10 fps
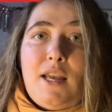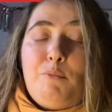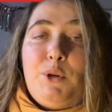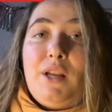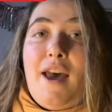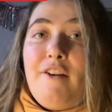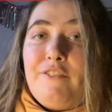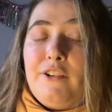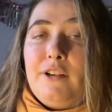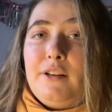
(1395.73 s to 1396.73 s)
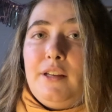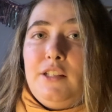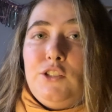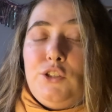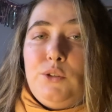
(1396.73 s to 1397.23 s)
and put effort
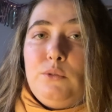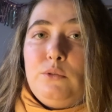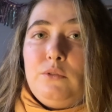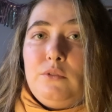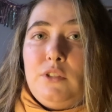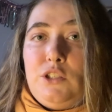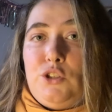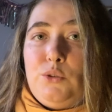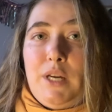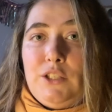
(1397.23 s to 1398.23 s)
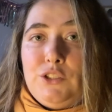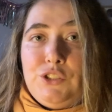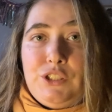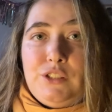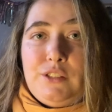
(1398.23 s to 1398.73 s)
into the two
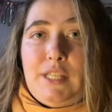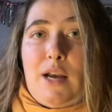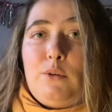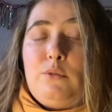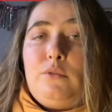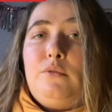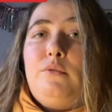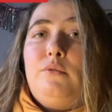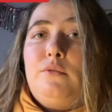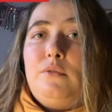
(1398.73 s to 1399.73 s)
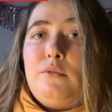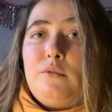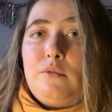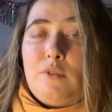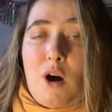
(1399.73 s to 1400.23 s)
energies. Now,
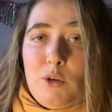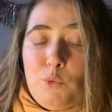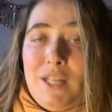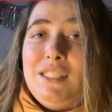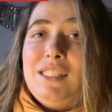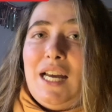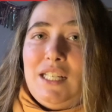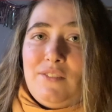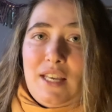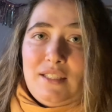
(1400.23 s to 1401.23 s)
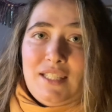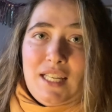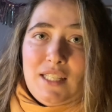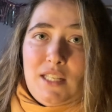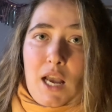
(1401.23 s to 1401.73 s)
on one side of that
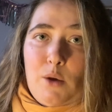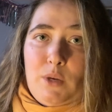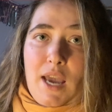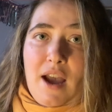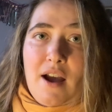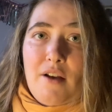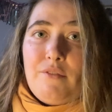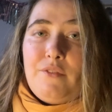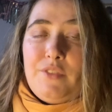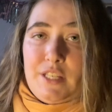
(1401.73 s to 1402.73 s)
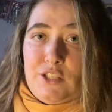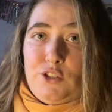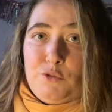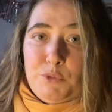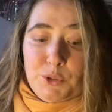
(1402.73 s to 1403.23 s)
sextile, we have this
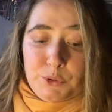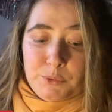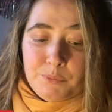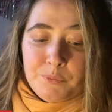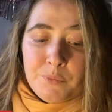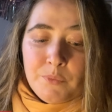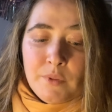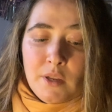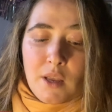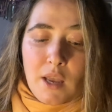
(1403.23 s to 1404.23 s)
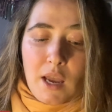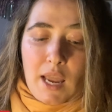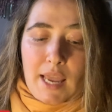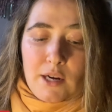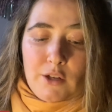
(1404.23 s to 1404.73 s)
new moon.
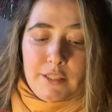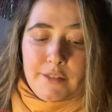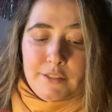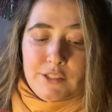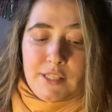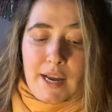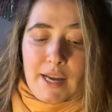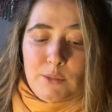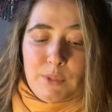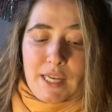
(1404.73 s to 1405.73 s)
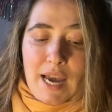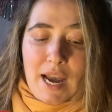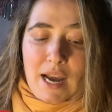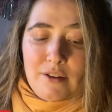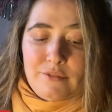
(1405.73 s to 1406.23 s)
And on the other side, we
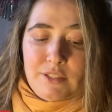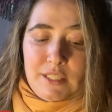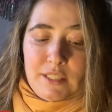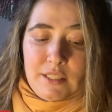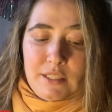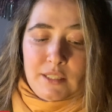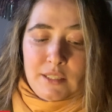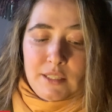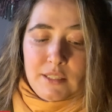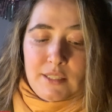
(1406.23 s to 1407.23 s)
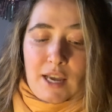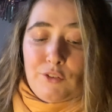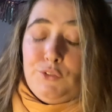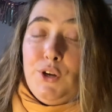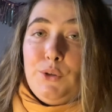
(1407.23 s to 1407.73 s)
have the
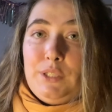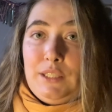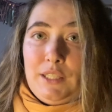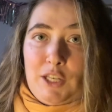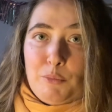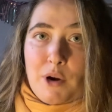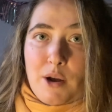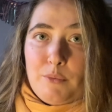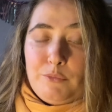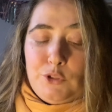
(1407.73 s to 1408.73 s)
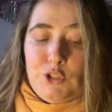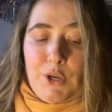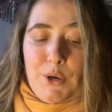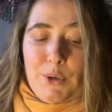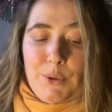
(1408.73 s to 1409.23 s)
South Node in Libra.
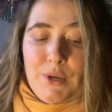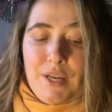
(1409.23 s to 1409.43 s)
So